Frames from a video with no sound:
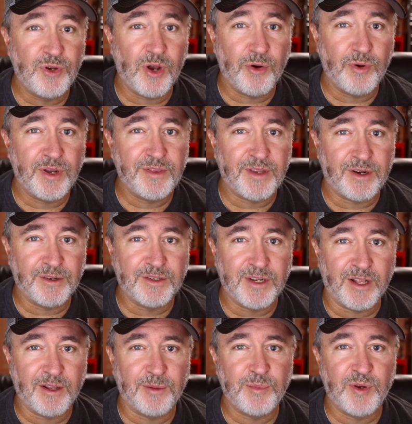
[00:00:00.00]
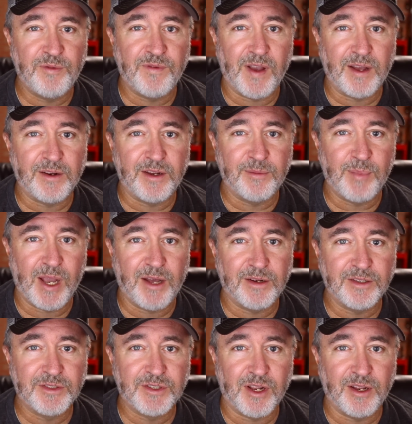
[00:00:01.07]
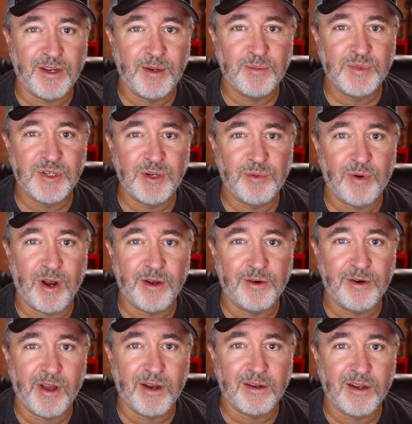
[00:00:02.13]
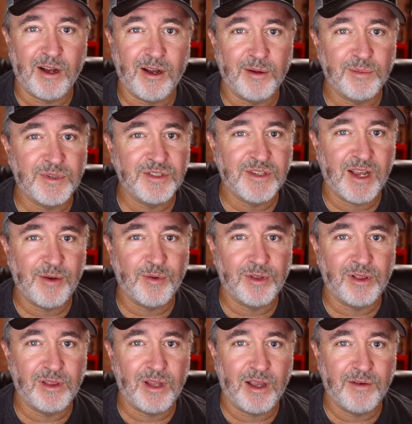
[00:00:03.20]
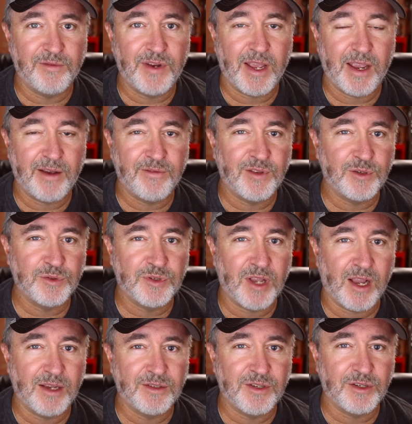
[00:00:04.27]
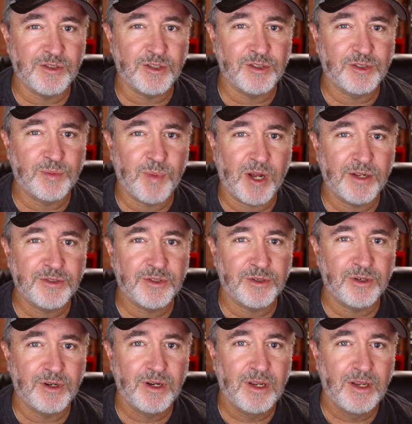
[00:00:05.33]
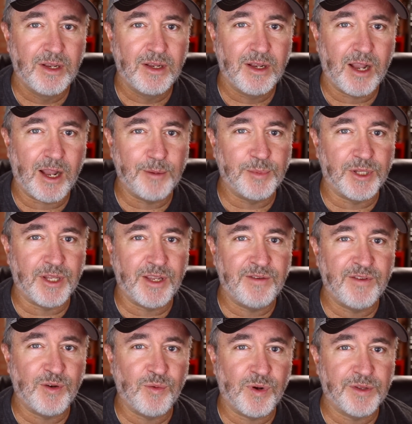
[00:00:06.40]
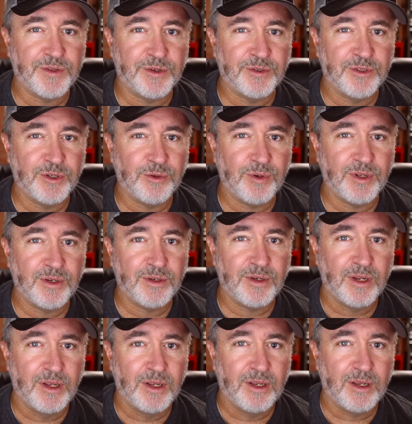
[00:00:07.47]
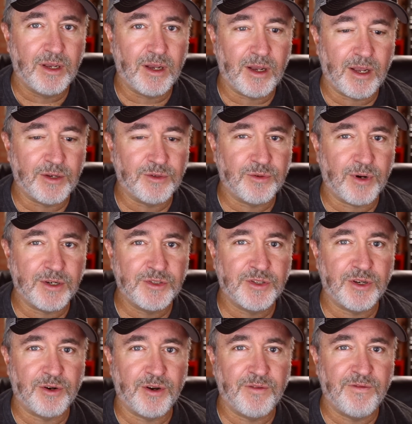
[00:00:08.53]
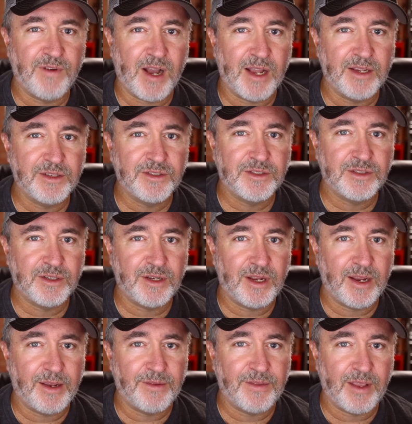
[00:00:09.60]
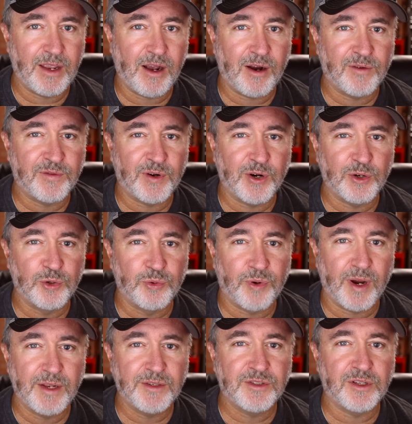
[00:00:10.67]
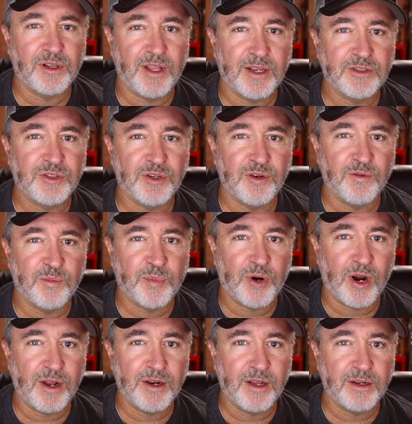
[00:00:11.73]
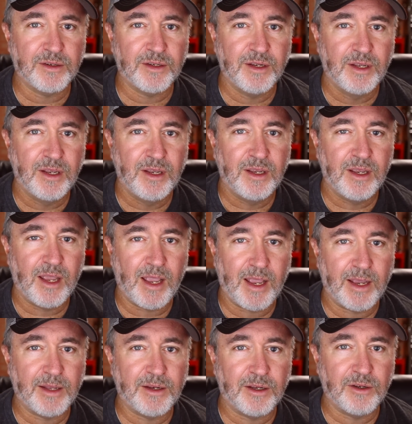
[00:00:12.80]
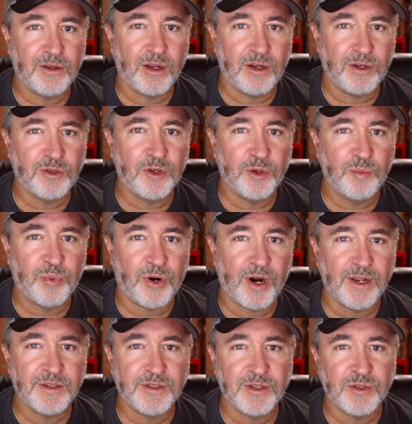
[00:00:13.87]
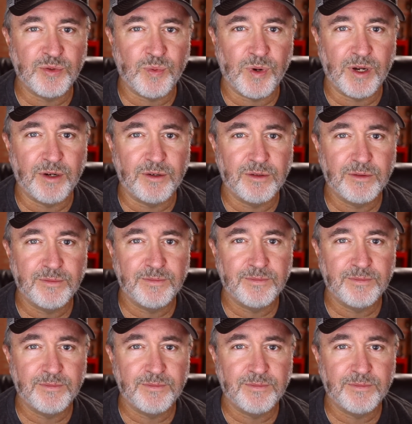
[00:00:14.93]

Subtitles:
go in there, tell them you found about us on MCrider.com, because I would love to have those guys as a sponsor. I believe in what they're doing. I trust their advice, and they offer a great selection of product at a good price as well.